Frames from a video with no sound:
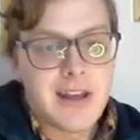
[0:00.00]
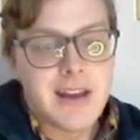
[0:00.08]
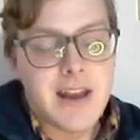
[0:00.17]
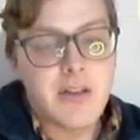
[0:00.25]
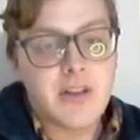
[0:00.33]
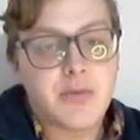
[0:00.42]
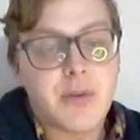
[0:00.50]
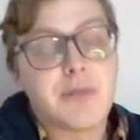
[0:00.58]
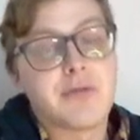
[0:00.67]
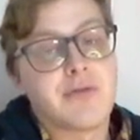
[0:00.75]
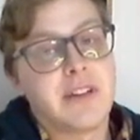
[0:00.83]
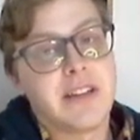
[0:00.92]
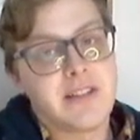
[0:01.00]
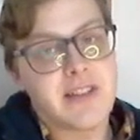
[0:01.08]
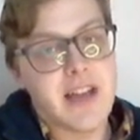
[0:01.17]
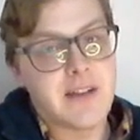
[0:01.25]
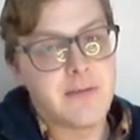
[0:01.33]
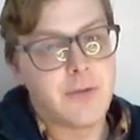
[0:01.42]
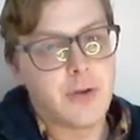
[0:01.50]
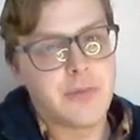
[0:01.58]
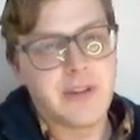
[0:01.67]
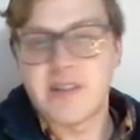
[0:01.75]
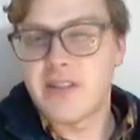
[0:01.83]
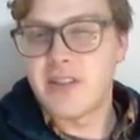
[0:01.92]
Now this one I was really excited for because I